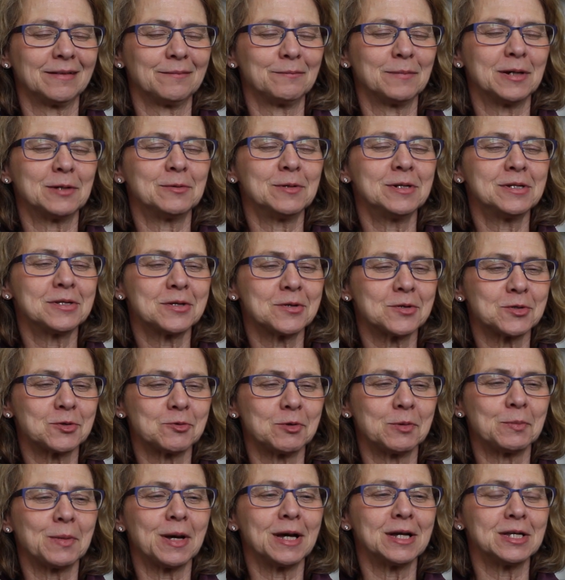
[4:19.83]
My
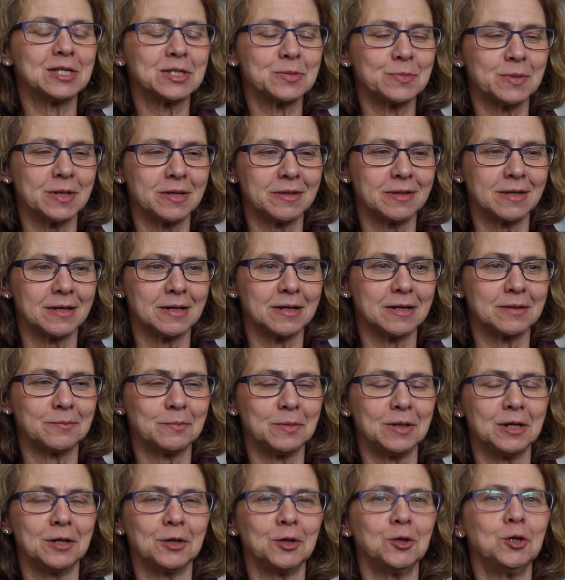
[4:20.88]
research reminds me that
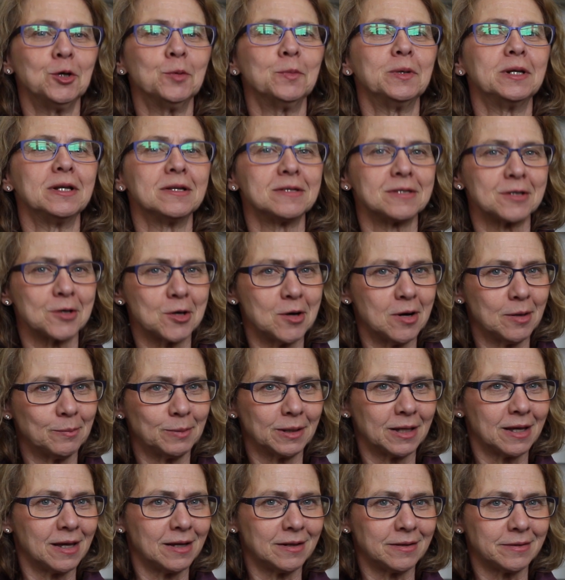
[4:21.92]
being human is a
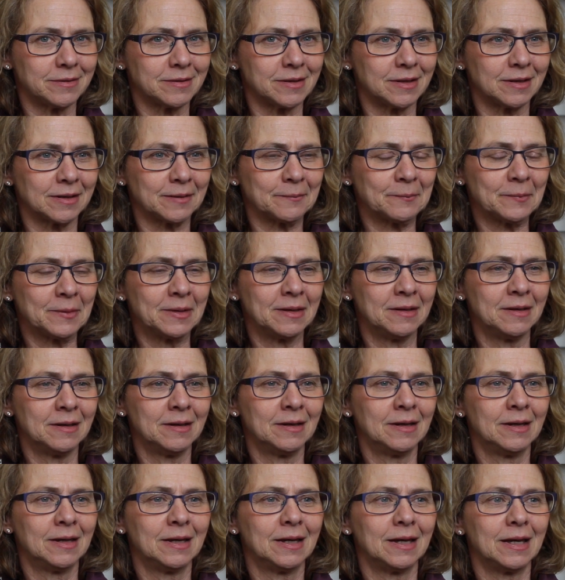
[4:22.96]
complicated thing,
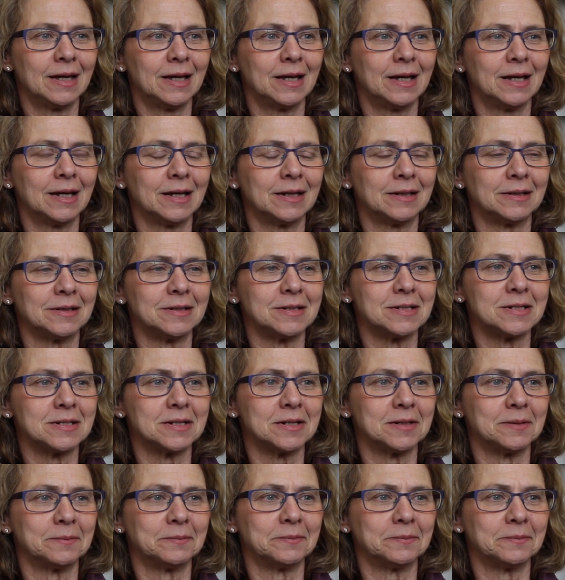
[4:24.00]
and